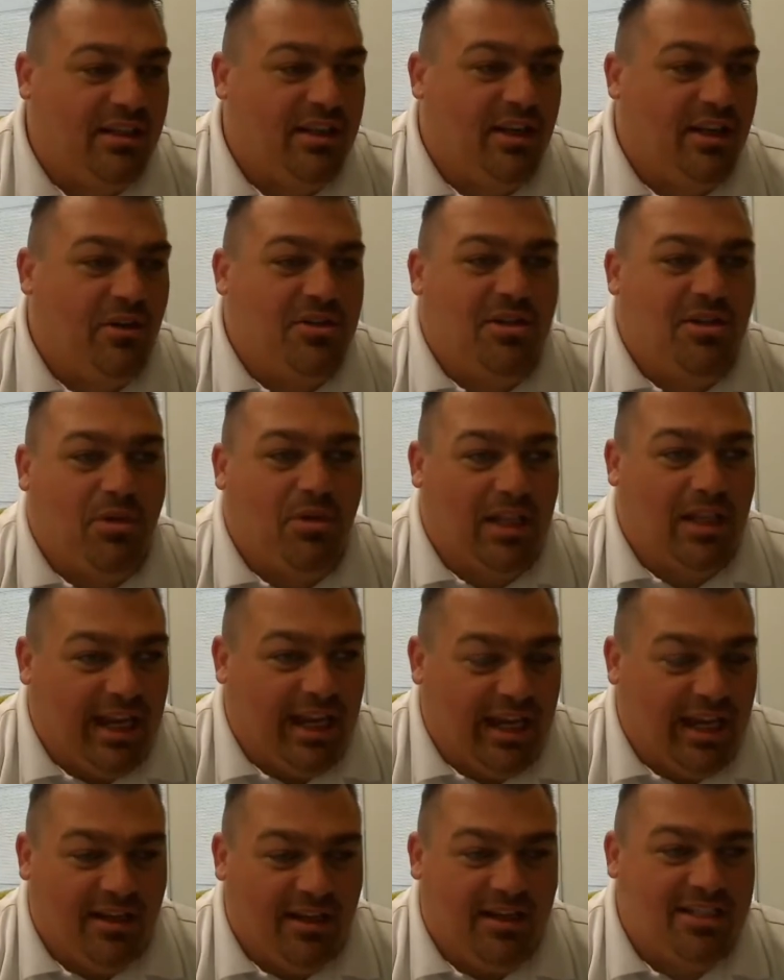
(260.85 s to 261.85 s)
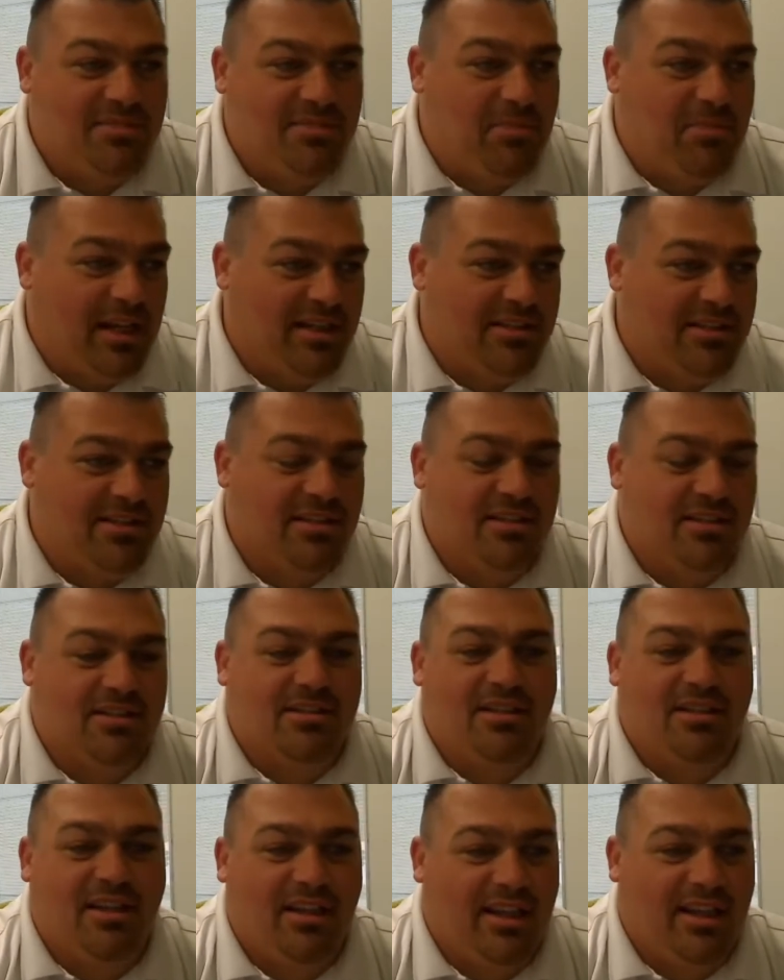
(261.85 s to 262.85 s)
to plan
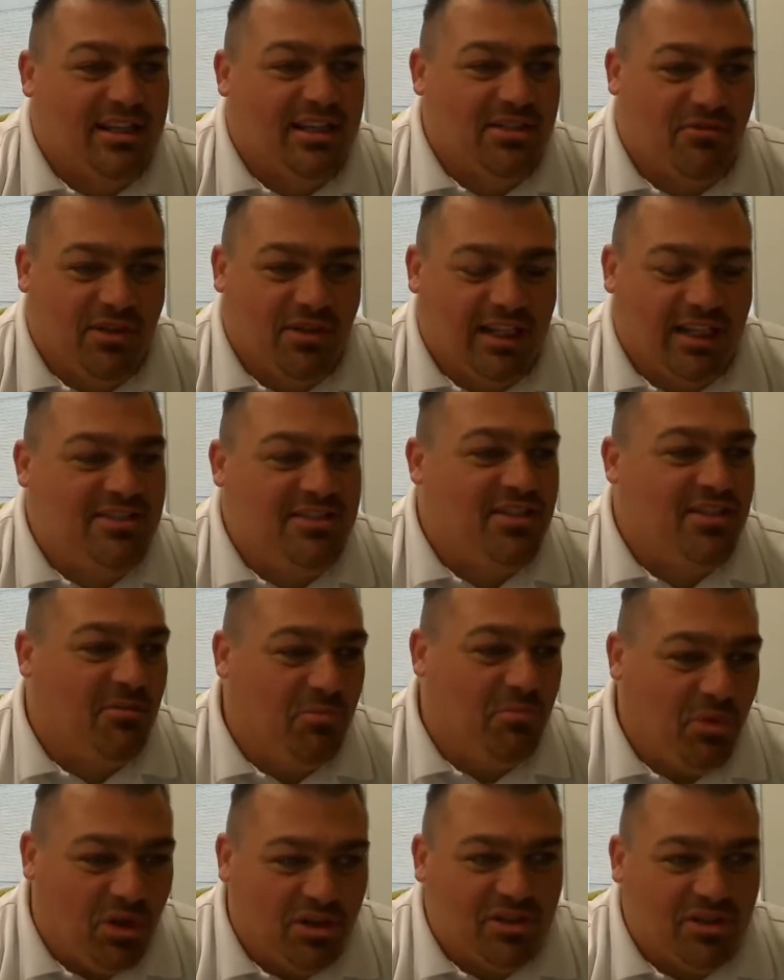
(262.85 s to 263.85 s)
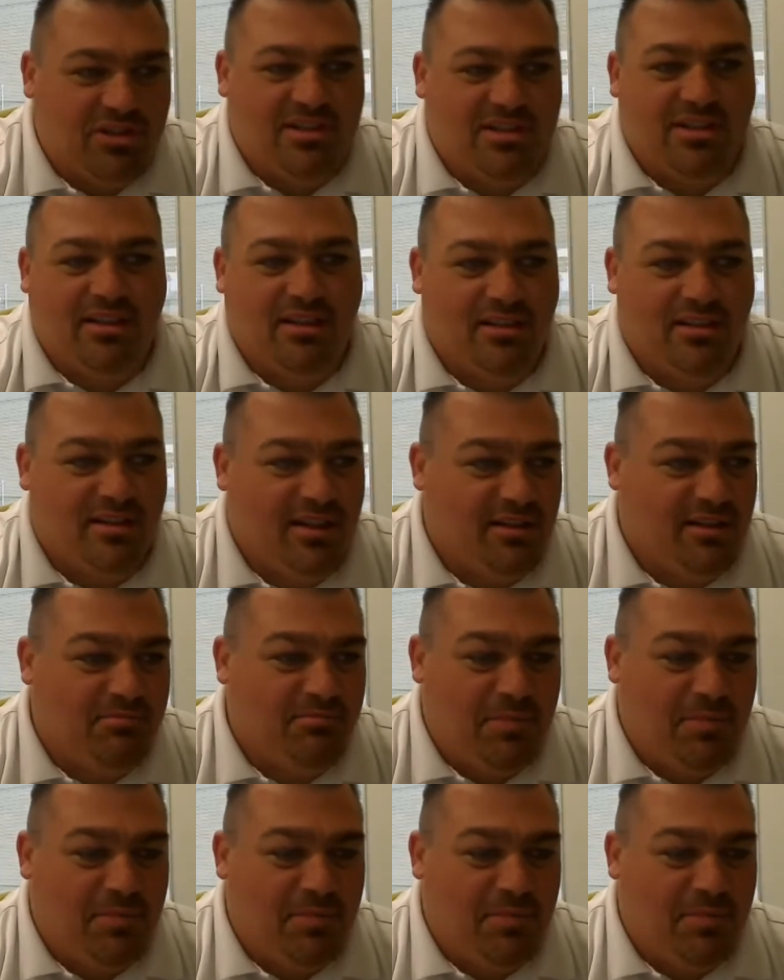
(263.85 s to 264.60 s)
expenses as it relates to books and